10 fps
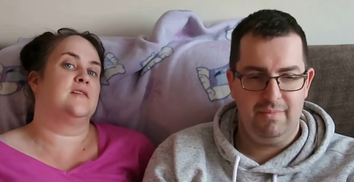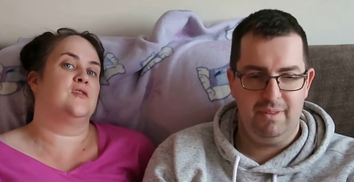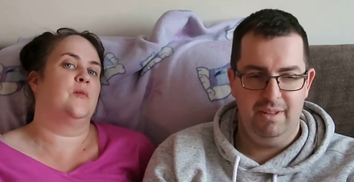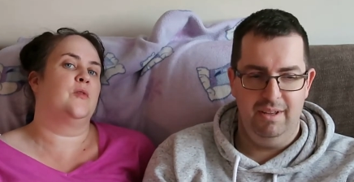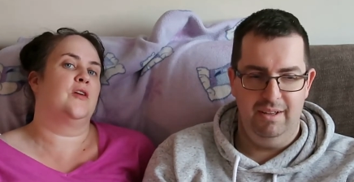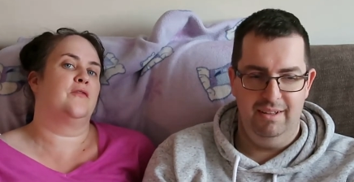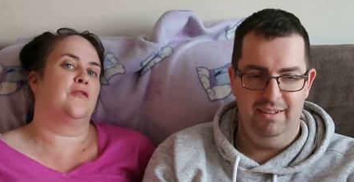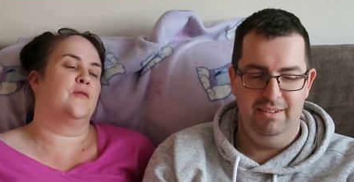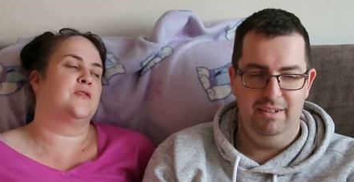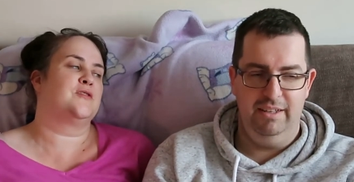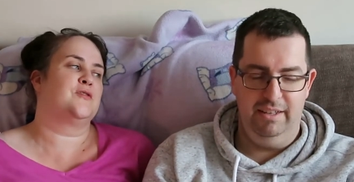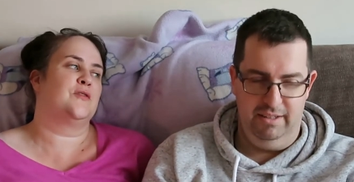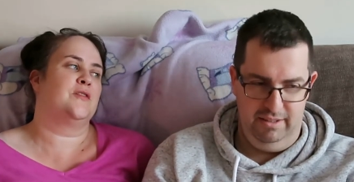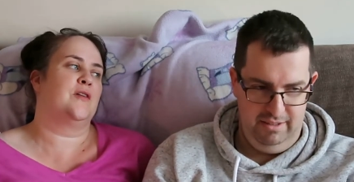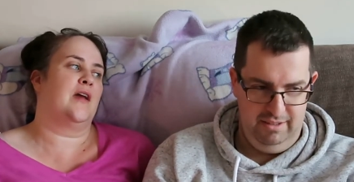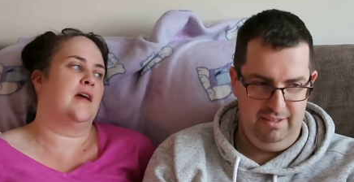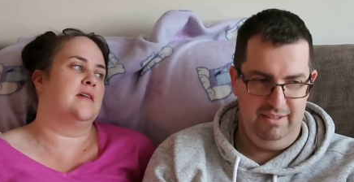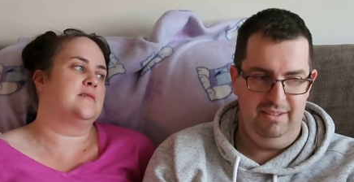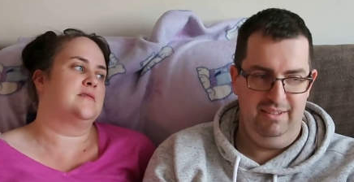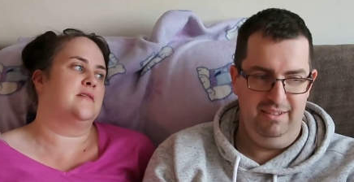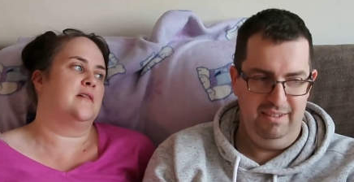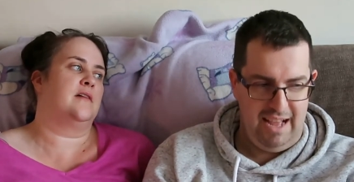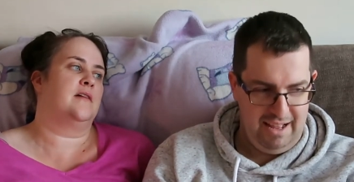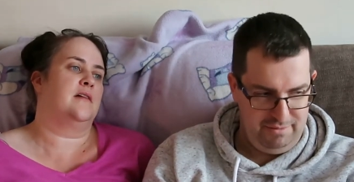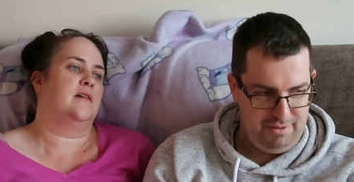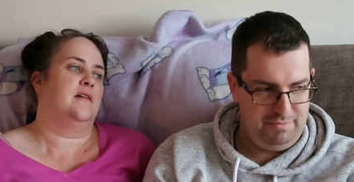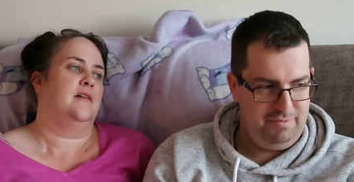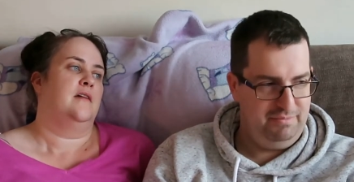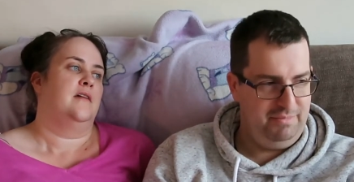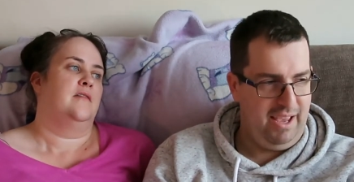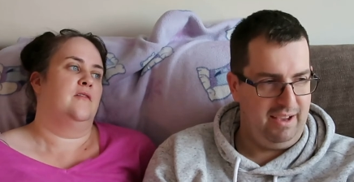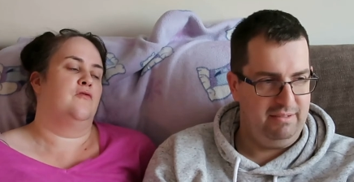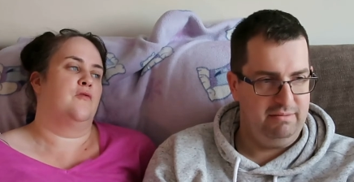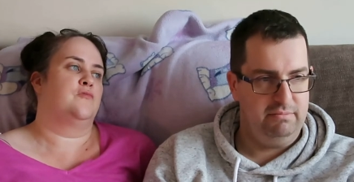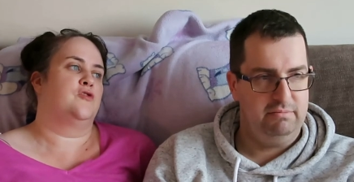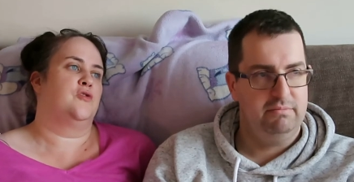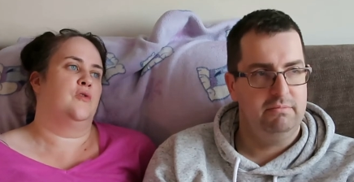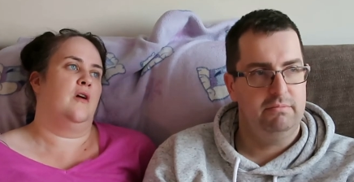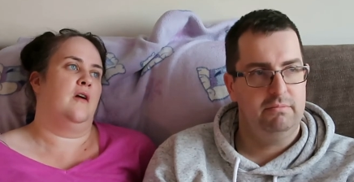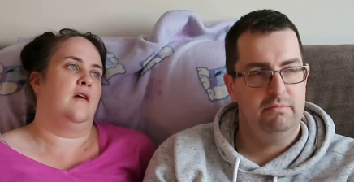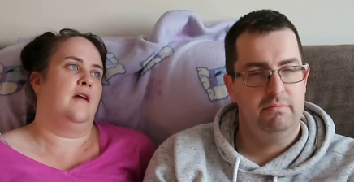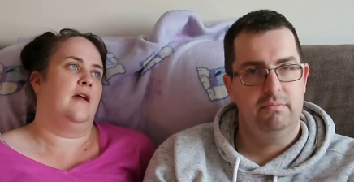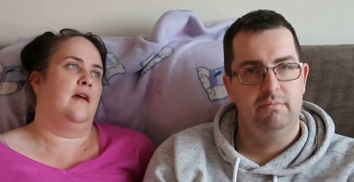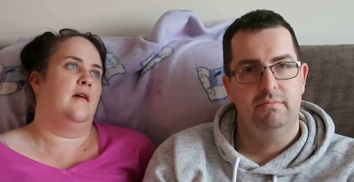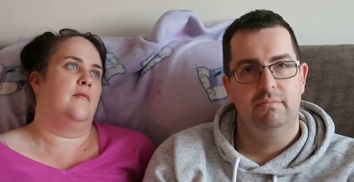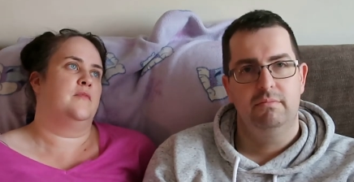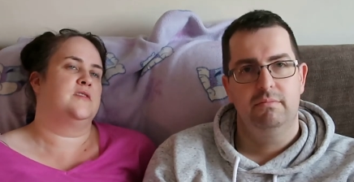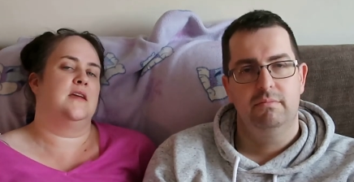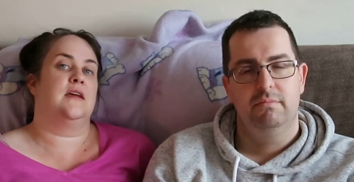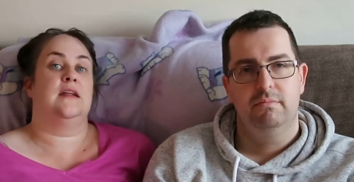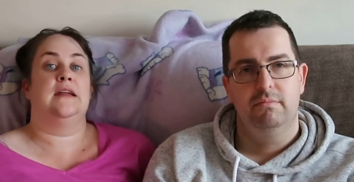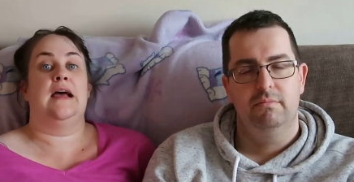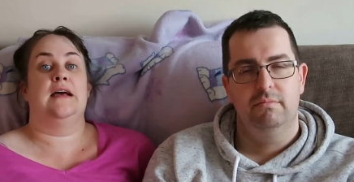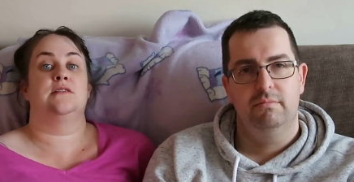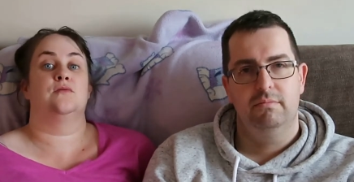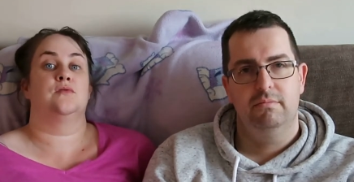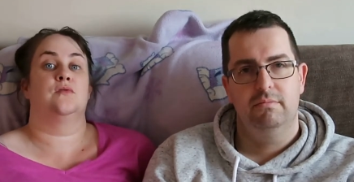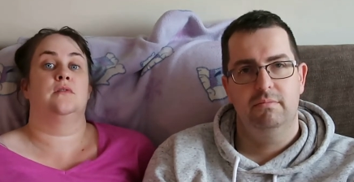Speaker 1: so I'm looking forward to showing you guys the room tour. We're staying in an adults